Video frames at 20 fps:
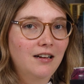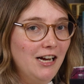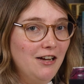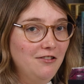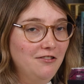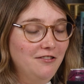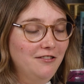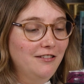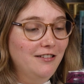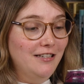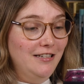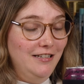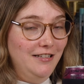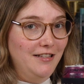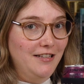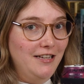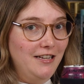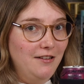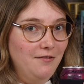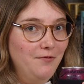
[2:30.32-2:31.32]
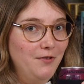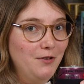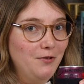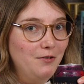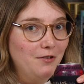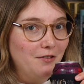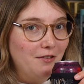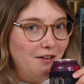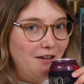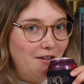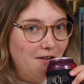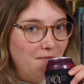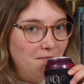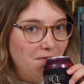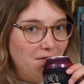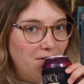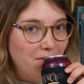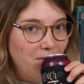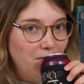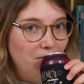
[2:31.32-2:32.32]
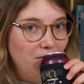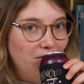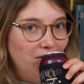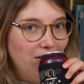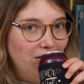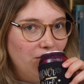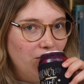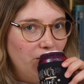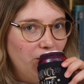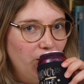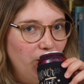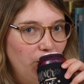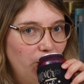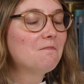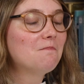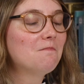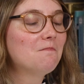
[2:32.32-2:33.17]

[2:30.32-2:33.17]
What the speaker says: How long did it think of you to think up those insults?